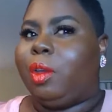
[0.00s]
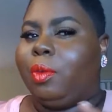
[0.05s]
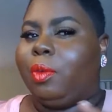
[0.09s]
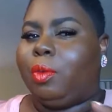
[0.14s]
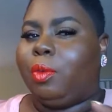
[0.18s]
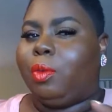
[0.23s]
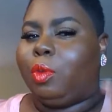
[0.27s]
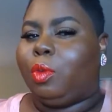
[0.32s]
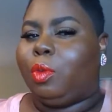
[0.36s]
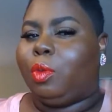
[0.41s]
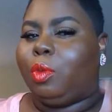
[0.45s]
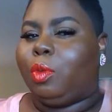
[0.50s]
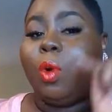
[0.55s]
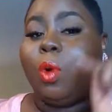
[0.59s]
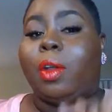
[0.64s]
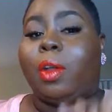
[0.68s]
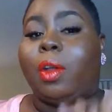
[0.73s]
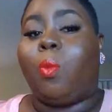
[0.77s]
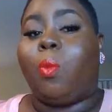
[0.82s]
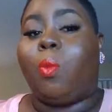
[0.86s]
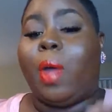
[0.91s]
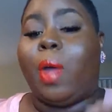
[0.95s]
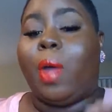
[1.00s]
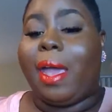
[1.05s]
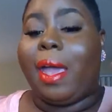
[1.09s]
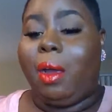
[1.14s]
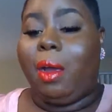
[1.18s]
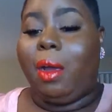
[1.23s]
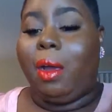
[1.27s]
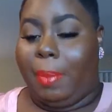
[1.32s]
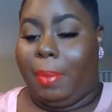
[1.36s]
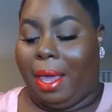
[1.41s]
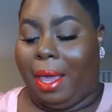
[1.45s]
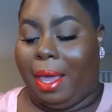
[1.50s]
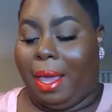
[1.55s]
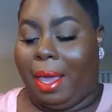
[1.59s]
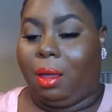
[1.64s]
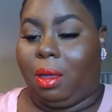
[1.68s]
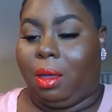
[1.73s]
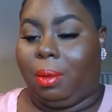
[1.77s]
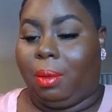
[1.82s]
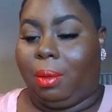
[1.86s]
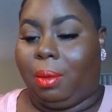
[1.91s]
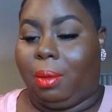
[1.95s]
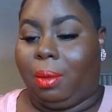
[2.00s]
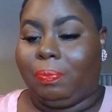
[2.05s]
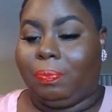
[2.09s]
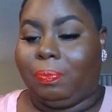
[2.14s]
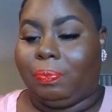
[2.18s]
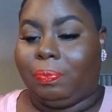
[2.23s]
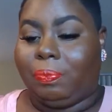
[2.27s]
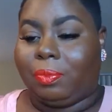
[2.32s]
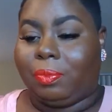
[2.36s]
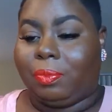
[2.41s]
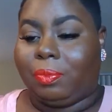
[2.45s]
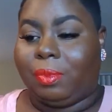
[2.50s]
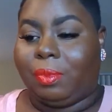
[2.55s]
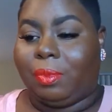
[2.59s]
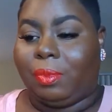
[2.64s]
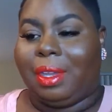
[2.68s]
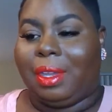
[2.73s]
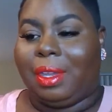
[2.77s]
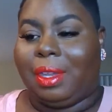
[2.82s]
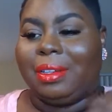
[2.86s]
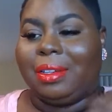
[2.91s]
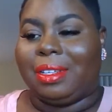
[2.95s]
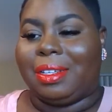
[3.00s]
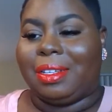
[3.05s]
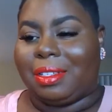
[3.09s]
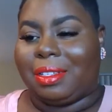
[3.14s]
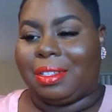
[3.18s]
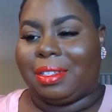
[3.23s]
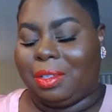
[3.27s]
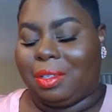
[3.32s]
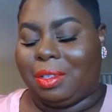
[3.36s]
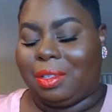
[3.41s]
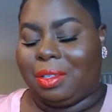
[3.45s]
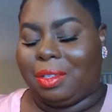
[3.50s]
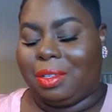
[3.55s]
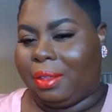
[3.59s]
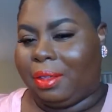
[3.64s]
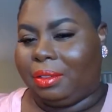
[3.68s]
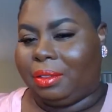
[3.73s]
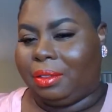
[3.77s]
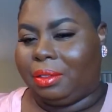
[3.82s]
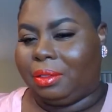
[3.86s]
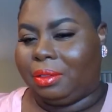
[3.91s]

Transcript: you want to wear makeup that doesn't sweat.